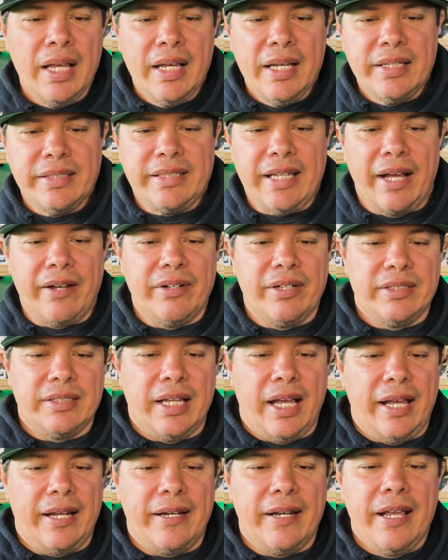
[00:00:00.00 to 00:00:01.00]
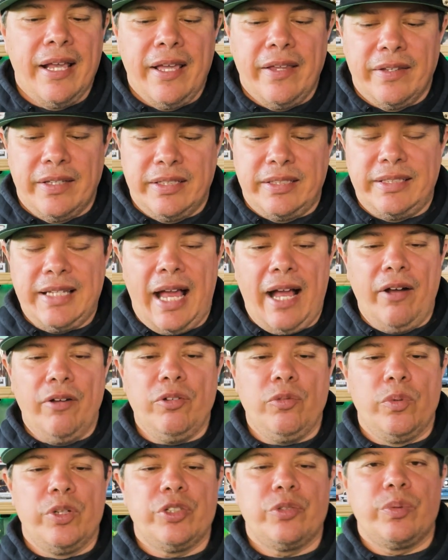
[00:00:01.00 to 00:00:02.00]
Sound design. The
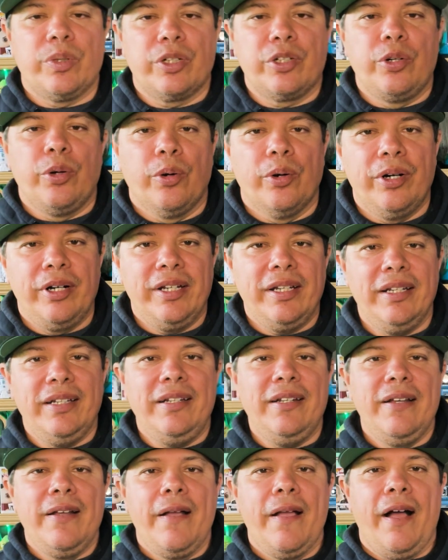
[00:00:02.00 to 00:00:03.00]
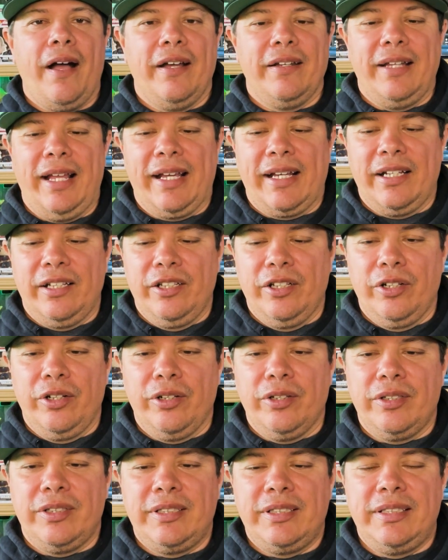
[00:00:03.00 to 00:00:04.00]
sound was recorded on like a
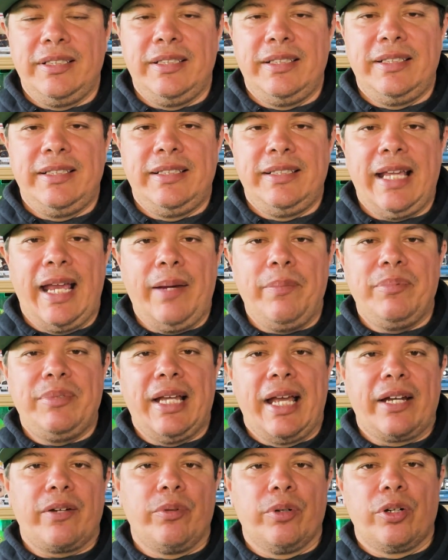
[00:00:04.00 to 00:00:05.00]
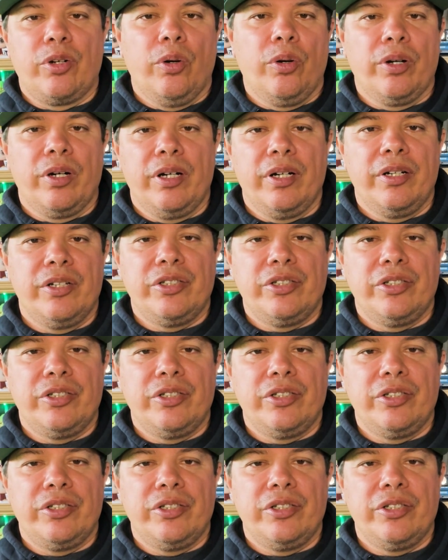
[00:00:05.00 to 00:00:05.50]
little tape deck recorder.